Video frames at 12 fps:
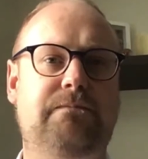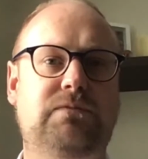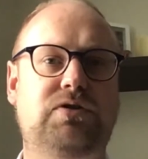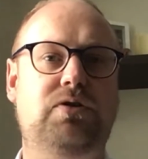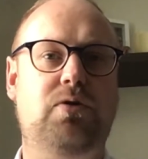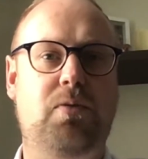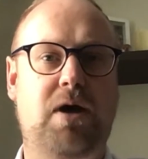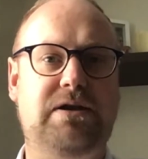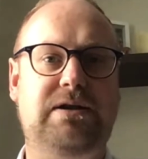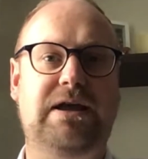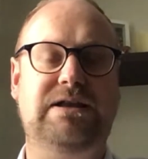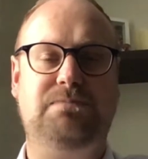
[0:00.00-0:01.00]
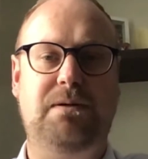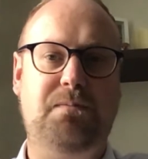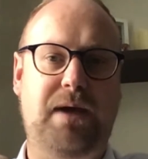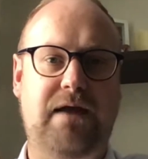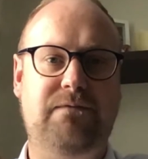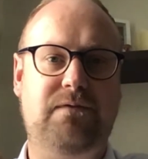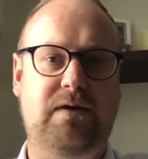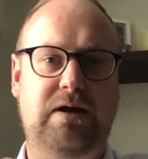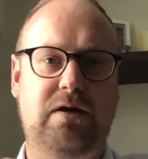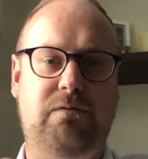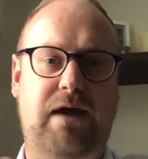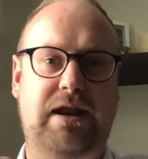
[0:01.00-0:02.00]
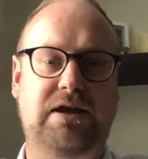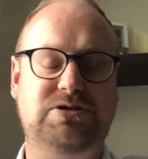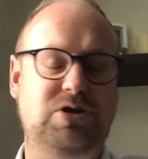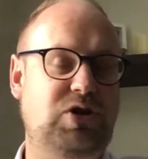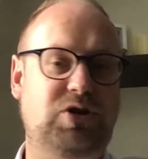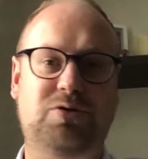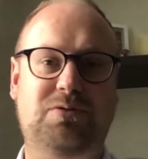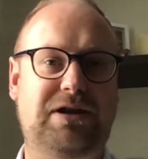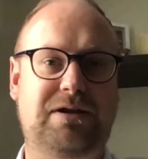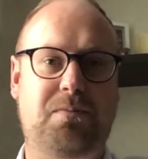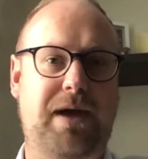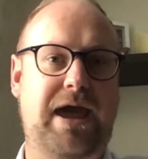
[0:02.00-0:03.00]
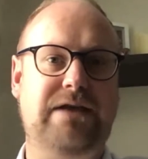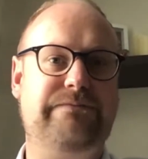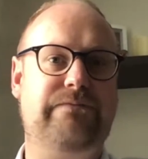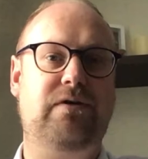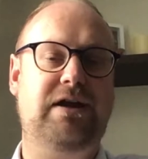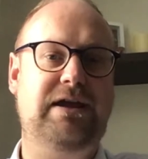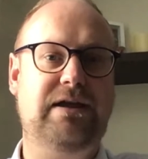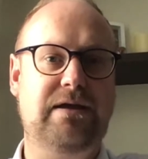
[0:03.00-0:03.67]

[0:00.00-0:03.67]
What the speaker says: you know what, it's been paid free already, so you don't need to pay it free.